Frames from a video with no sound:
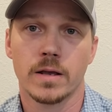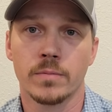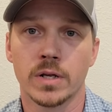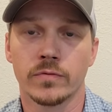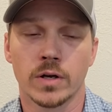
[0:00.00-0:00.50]
I
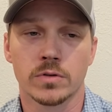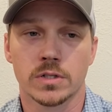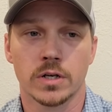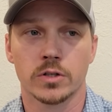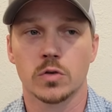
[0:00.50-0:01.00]
mean, if there was
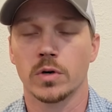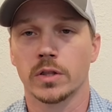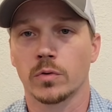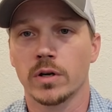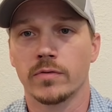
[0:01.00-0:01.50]
another
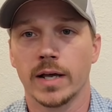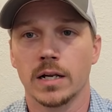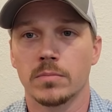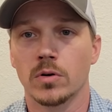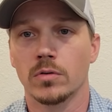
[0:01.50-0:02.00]
23
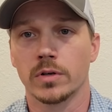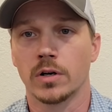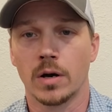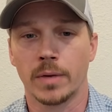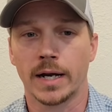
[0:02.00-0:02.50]
available,
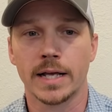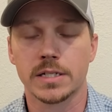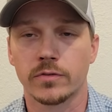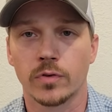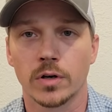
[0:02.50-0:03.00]
I'm not
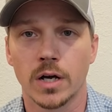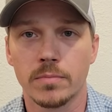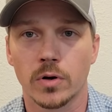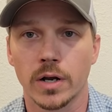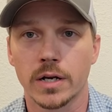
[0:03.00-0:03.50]
asking for an
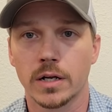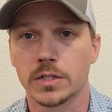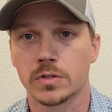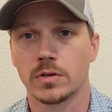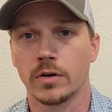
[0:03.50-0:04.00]
upgrade,
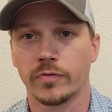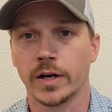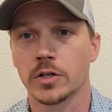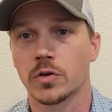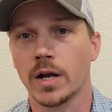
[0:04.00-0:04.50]
just a
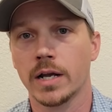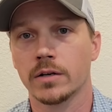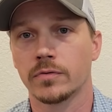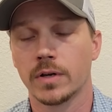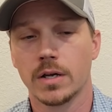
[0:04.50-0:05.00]
fair trade
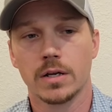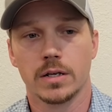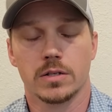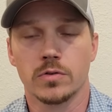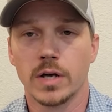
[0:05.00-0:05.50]
of,
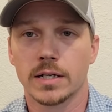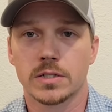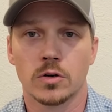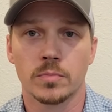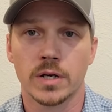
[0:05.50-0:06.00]
you guys
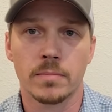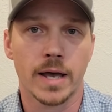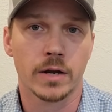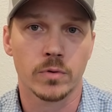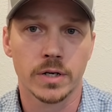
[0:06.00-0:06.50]
sold me a
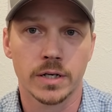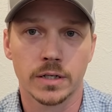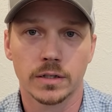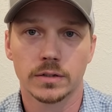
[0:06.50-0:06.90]
bad rig,